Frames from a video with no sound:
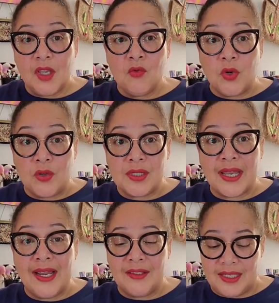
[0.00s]
Rose
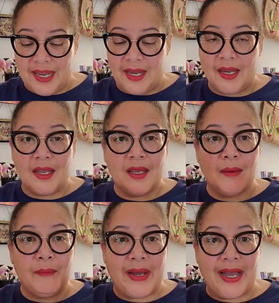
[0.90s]
All Day
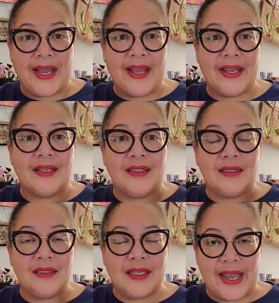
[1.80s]
by
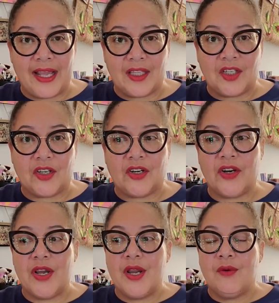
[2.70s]
Gallagher,
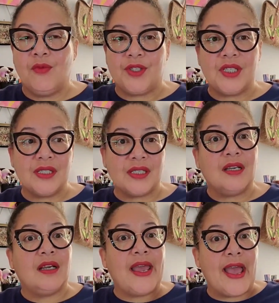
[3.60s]
which is
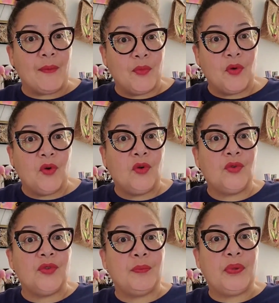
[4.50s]
a
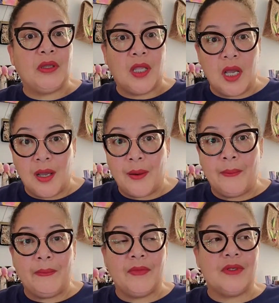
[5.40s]
appled
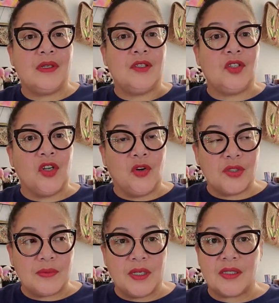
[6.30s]
plum, it
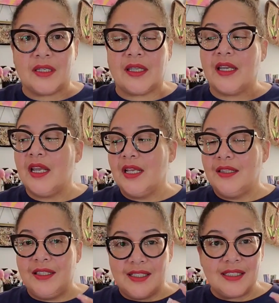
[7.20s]
smells like that.
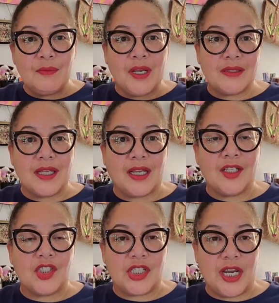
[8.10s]
This smells like
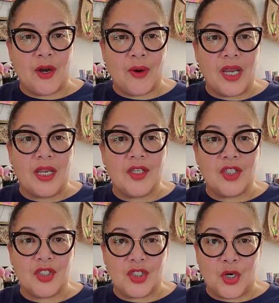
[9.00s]
a cherry
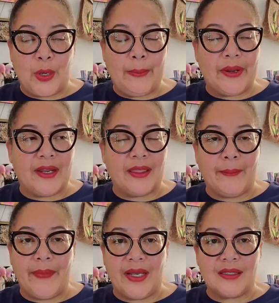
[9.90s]
dessert, but in the
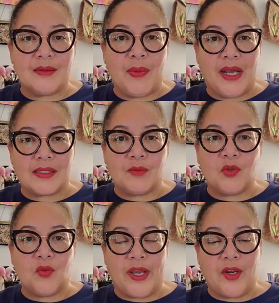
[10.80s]
best
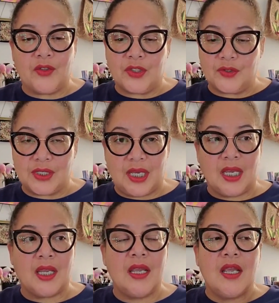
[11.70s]
possible way on your skin.